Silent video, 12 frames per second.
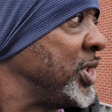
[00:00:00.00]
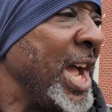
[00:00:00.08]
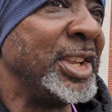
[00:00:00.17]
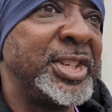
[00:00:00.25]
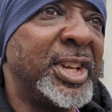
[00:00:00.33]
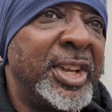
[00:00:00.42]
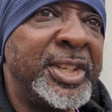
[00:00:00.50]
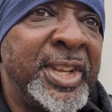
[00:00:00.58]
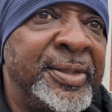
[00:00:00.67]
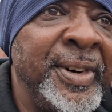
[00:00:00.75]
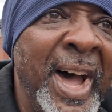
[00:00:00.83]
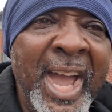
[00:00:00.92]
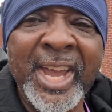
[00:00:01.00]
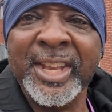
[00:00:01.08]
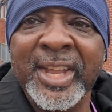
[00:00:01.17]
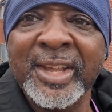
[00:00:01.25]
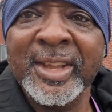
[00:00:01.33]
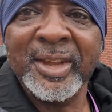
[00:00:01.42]
trying to
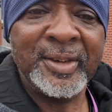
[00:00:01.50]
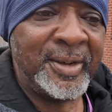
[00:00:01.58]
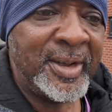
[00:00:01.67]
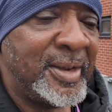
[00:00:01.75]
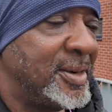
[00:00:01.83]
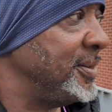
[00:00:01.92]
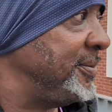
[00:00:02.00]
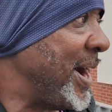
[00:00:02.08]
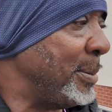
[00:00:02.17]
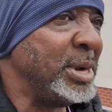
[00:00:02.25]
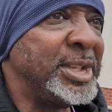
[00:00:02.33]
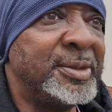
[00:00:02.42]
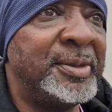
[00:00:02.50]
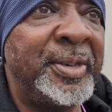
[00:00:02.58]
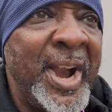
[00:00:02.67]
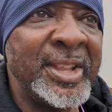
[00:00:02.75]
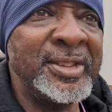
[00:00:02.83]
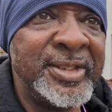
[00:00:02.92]
divide families and
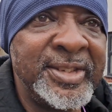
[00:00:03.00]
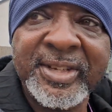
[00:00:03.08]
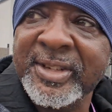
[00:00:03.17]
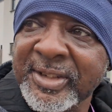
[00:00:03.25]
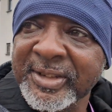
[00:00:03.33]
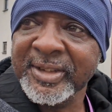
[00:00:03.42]
friends.